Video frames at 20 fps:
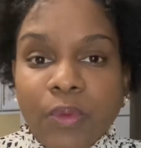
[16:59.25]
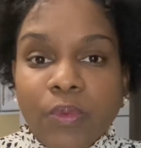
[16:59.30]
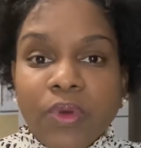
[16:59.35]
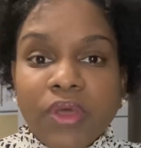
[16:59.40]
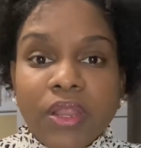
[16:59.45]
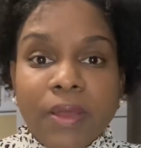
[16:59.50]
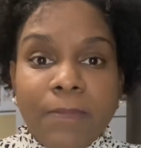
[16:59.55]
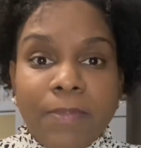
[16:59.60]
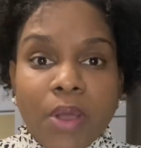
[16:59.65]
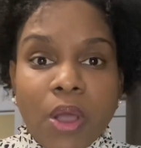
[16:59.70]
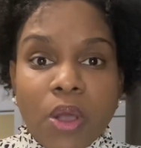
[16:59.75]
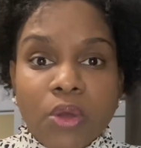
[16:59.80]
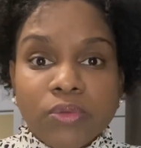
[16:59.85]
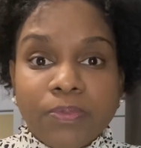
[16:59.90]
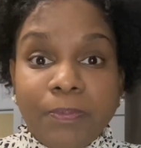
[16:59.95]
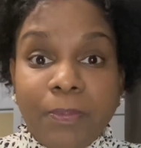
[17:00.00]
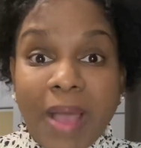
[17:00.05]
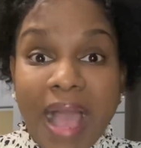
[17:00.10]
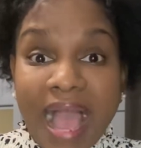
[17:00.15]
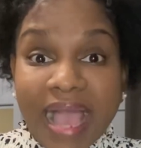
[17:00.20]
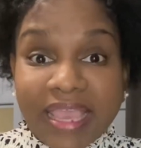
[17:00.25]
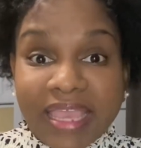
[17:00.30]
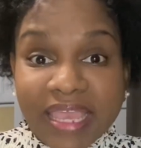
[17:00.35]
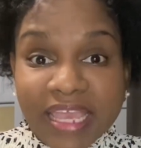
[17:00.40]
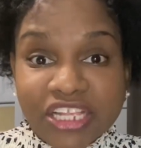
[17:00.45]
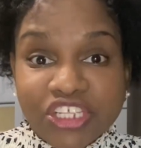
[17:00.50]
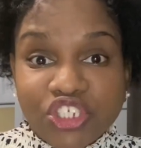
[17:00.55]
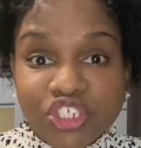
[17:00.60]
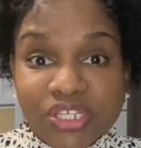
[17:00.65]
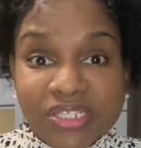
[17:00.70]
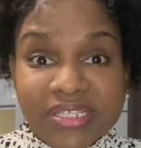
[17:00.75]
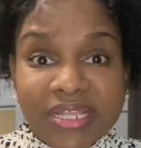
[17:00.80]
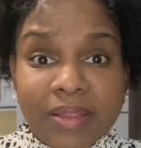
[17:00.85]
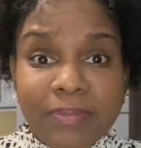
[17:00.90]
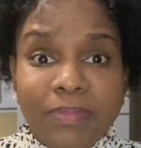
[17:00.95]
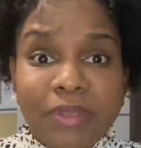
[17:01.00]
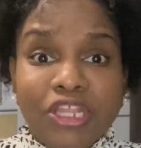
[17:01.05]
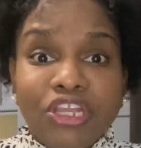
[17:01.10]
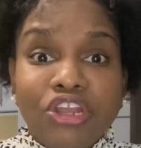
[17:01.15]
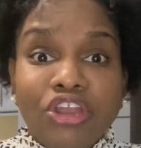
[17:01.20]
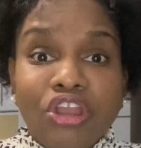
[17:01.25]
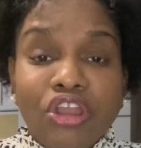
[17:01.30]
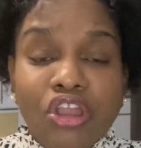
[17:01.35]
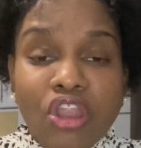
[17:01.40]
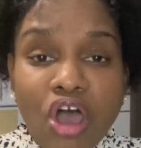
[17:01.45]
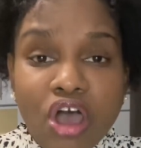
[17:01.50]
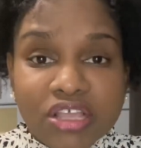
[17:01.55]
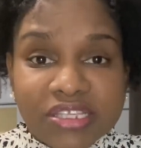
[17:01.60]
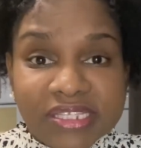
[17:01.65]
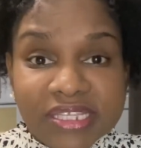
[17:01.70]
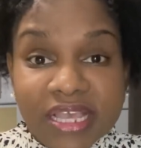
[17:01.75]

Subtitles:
What about packages that have been lost?